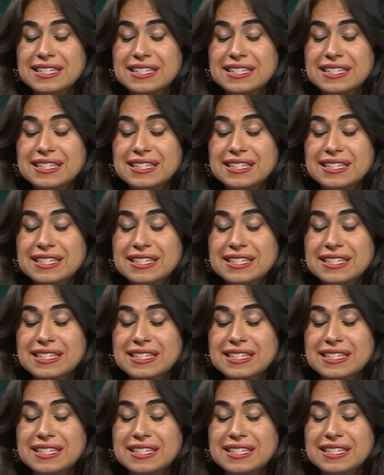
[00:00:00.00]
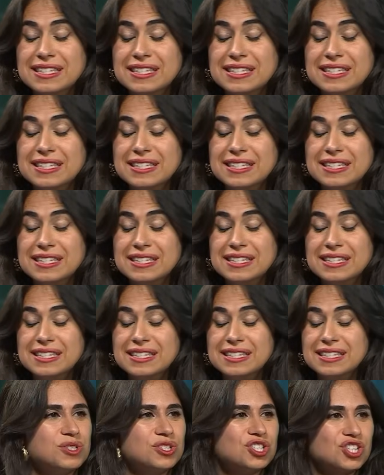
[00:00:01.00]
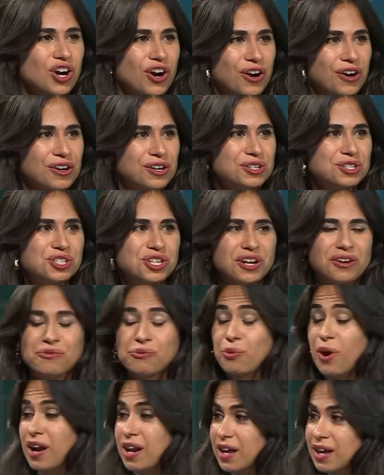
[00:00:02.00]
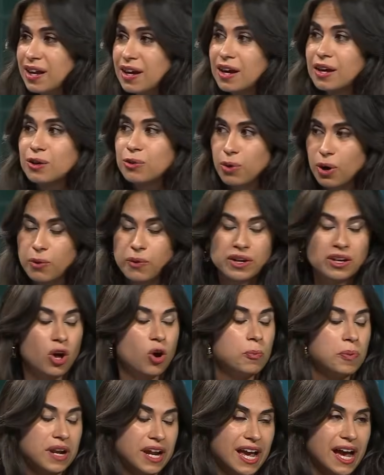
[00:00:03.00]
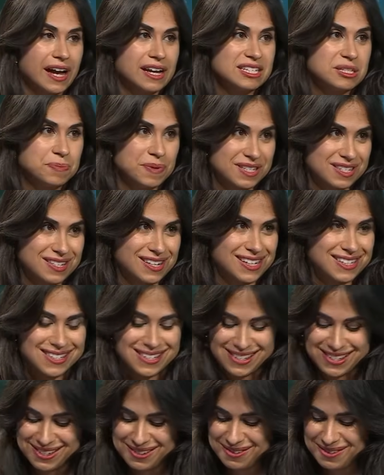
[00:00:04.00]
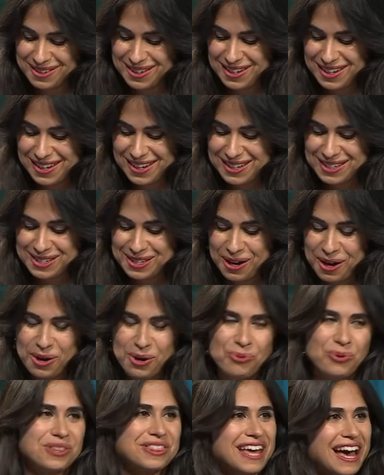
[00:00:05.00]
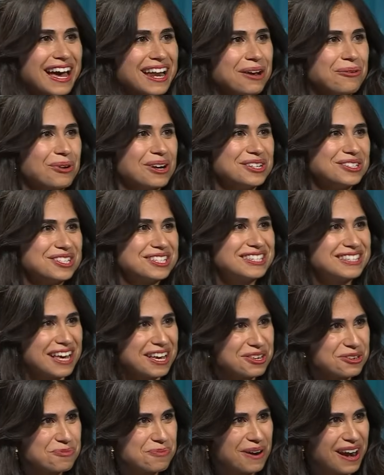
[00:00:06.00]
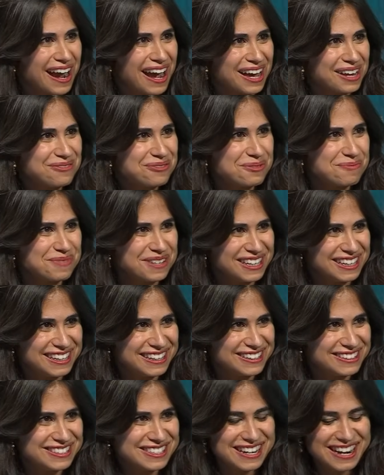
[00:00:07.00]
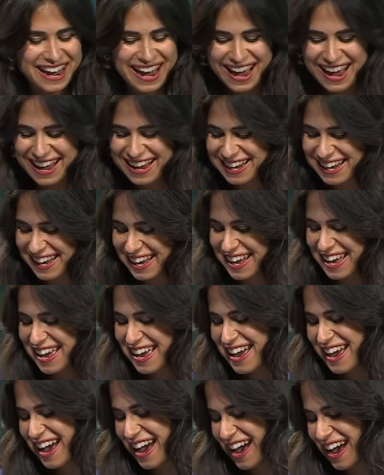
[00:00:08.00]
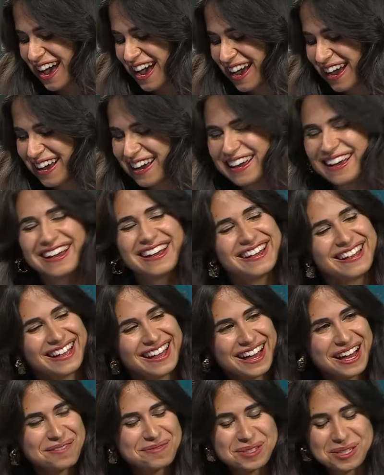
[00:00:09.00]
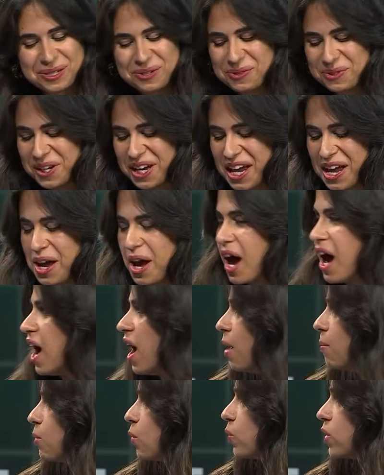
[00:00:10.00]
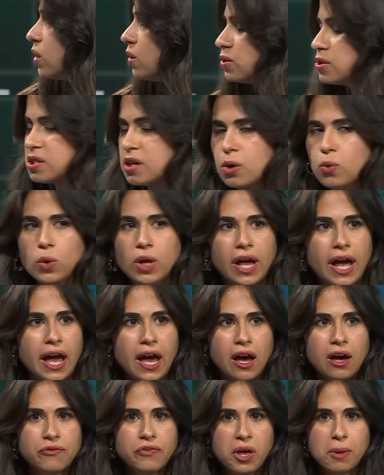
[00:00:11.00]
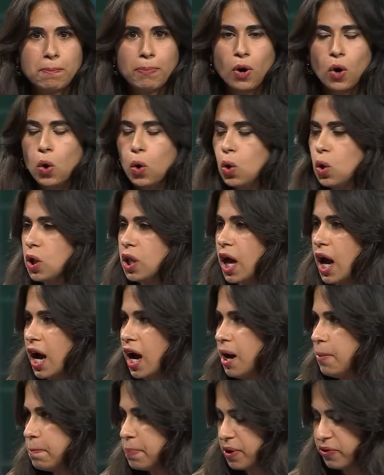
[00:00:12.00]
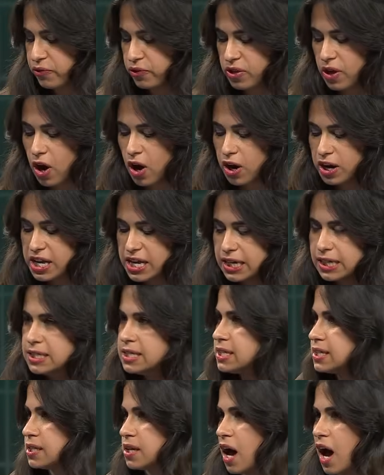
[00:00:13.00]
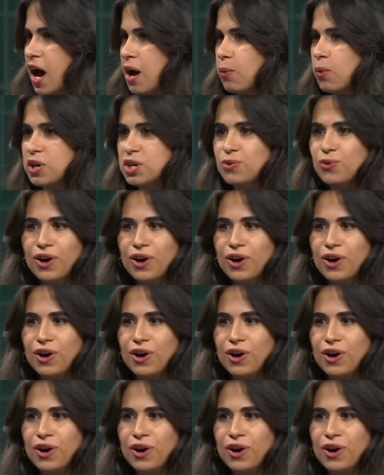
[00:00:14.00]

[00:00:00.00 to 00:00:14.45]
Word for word: He's the man behind the scenes who's in charge of running and growing OpenAI's business. So with that, I want to just thank you, Brad, for being here today. Thank you for having me. Yeah, absolutely. Um, we also will have a poll up for the audience. I want you